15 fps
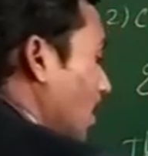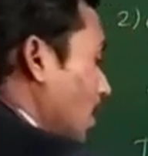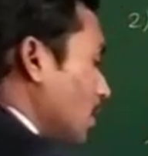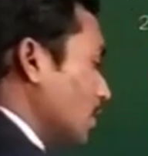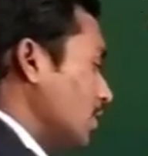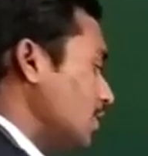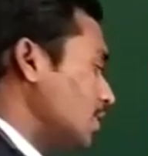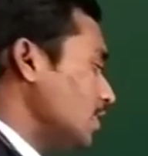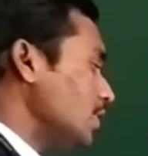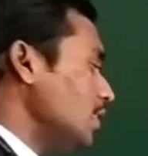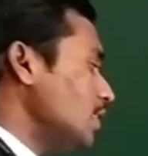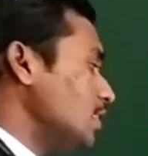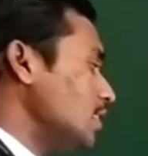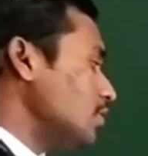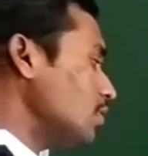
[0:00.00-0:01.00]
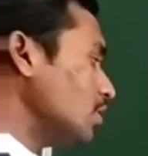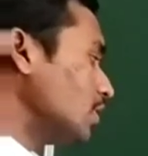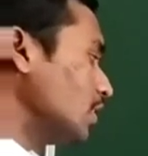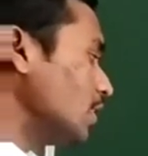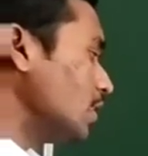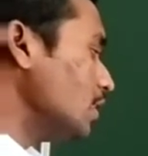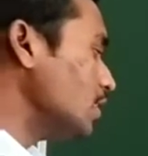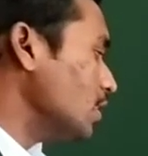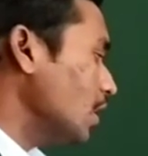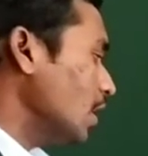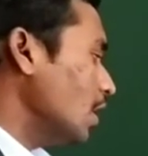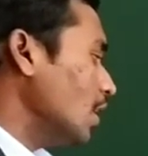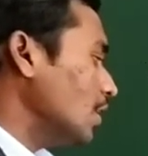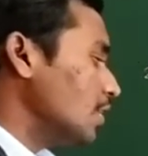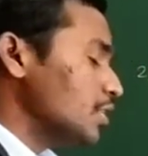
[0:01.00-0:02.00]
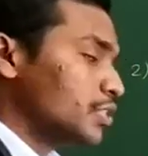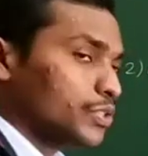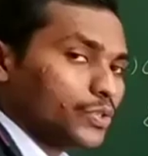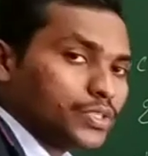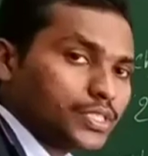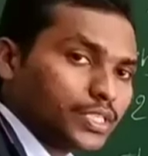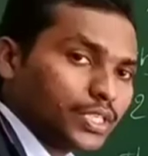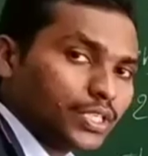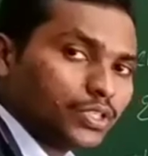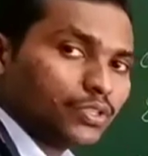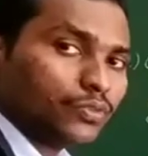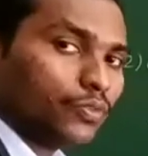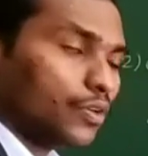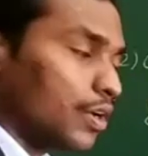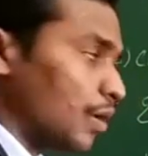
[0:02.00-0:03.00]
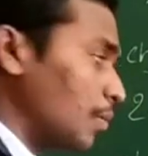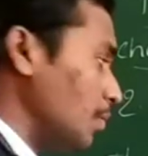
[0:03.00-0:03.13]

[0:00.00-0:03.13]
the CaCO3 is dissociated from